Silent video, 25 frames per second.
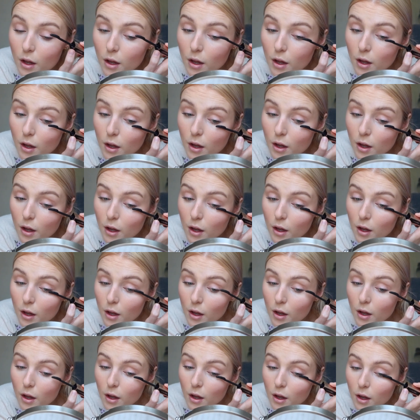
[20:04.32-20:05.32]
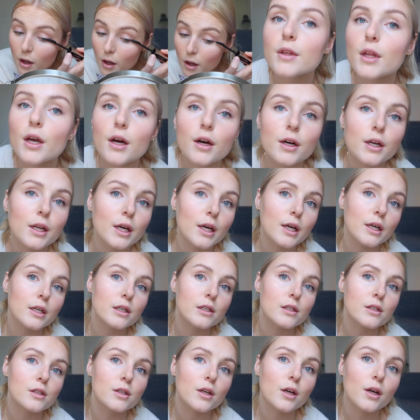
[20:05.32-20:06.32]
Okay, there it
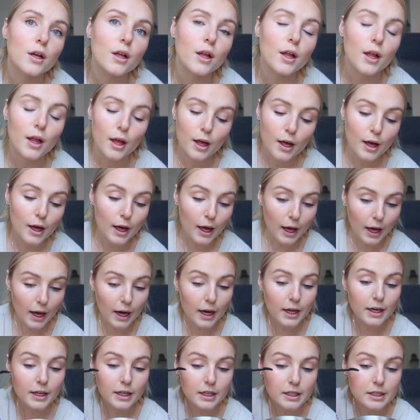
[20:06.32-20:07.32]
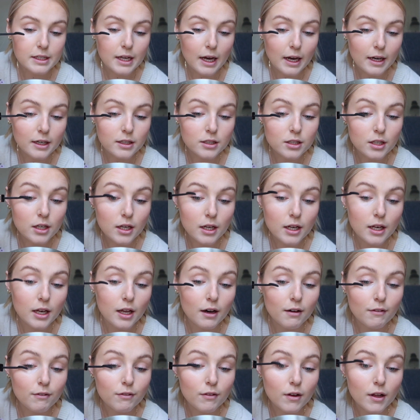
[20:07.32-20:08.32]
is. That is actually
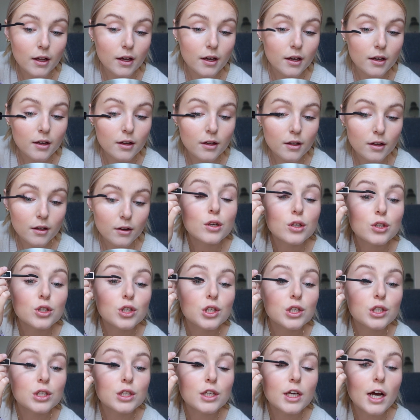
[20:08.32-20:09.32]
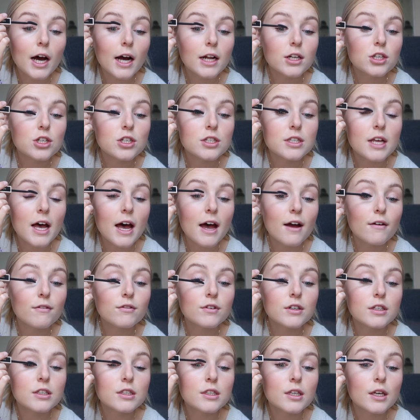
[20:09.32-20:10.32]
lovely. Just catches
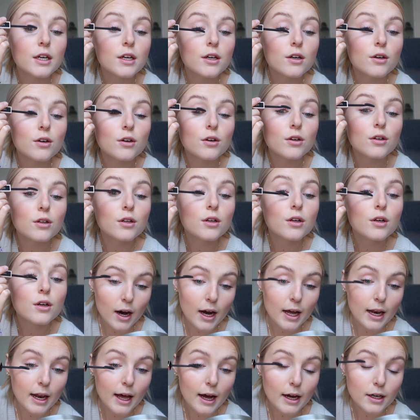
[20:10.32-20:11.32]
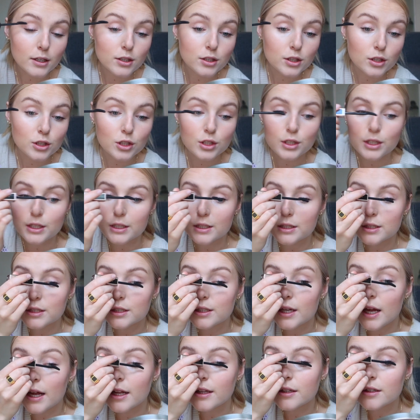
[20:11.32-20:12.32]
every single eyelash and just
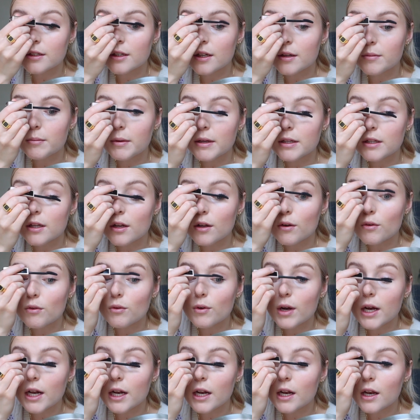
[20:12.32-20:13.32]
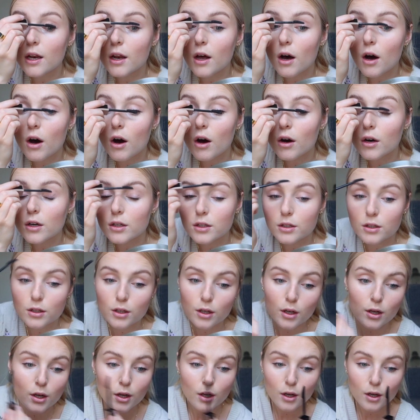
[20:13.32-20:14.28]
extends it and makes it look really long and